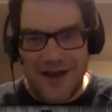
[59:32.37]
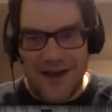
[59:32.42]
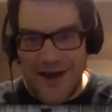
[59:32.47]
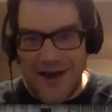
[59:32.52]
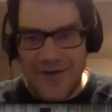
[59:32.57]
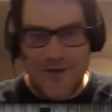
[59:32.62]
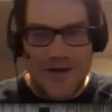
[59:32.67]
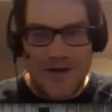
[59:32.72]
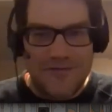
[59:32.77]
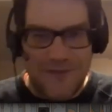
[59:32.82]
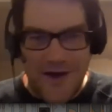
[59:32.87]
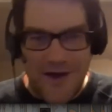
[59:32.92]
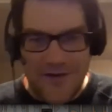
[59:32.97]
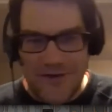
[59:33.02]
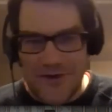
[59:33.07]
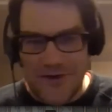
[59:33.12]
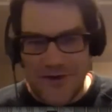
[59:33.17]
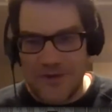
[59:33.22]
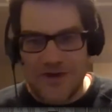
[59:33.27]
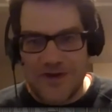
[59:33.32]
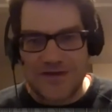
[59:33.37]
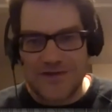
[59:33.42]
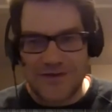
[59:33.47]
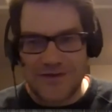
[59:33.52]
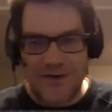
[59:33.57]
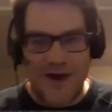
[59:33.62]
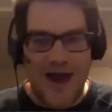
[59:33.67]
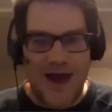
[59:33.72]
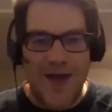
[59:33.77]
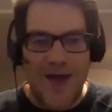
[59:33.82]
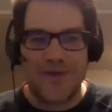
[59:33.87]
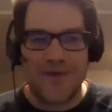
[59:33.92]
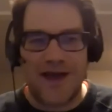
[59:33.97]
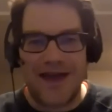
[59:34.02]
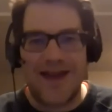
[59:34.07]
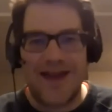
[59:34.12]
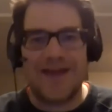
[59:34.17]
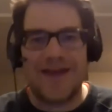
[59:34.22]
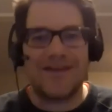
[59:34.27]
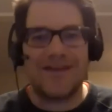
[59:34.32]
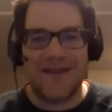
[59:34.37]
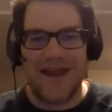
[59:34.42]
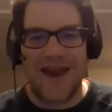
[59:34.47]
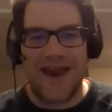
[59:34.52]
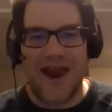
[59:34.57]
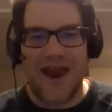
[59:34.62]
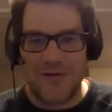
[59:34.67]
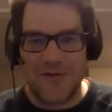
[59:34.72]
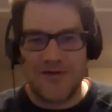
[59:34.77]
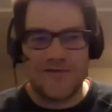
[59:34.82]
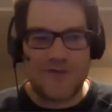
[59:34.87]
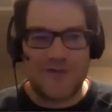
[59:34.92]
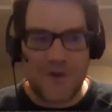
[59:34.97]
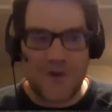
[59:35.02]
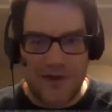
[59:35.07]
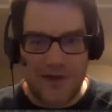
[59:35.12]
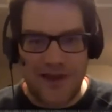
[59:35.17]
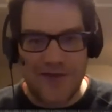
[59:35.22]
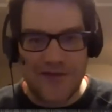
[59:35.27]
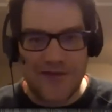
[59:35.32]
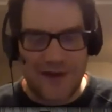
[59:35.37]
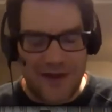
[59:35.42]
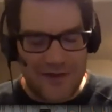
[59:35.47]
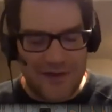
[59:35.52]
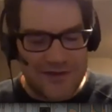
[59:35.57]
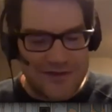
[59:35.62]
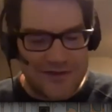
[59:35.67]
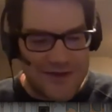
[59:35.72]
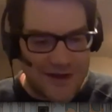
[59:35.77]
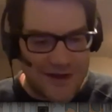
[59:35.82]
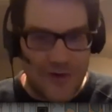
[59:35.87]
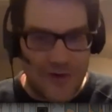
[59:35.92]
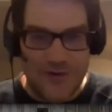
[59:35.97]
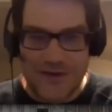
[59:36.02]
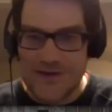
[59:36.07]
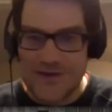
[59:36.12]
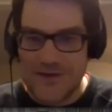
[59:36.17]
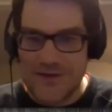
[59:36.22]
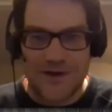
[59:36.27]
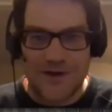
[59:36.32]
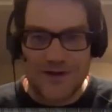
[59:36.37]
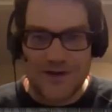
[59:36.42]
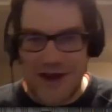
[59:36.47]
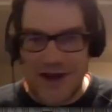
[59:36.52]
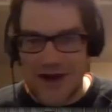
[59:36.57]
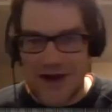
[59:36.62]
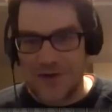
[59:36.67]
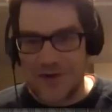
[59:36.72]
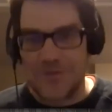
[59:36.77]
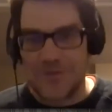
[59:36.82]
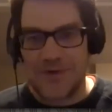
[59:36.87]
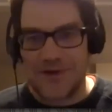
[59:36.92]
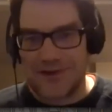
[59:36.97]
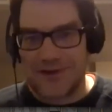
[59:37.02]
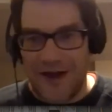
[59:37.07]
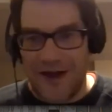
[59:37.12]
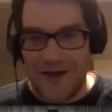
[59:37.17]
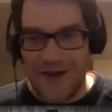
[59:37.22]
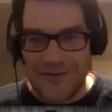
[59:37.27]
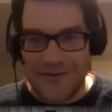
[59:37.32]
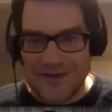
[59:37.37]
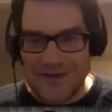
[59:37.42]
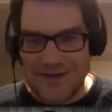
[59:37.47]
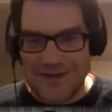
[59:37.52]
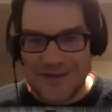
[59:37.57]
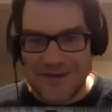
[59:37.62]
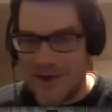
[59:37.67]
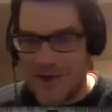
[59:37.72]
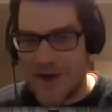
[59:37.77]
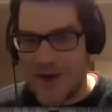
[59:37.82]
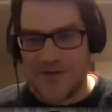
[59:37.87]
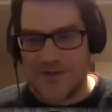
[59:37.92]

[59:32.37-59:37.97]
I write 500 words of crap. I hand it in. I review 11 others, and I go, these are all terrible. Obviously, mine